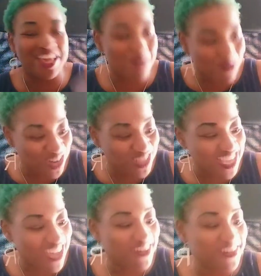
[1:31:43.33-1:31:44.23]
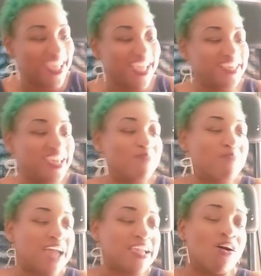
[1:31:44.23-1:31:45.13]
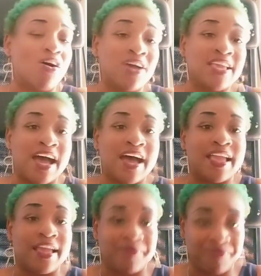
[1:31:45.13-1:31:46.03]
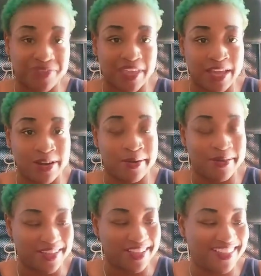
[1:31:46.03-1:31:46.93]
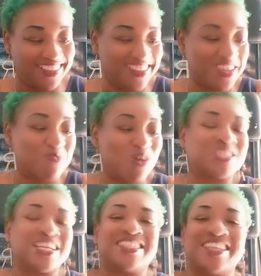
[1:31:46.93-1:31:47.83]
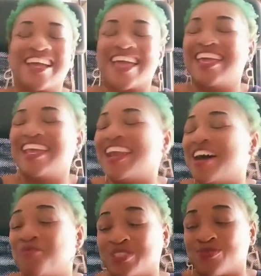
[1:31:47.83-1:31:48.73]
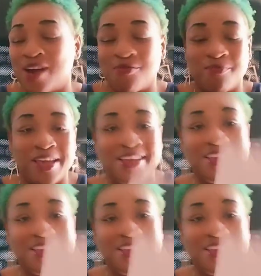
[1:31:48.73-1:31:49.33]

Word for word: even get my words out. Yeah, Maya Oya and, and Yemoja is here. I can't get it out. What's wrong with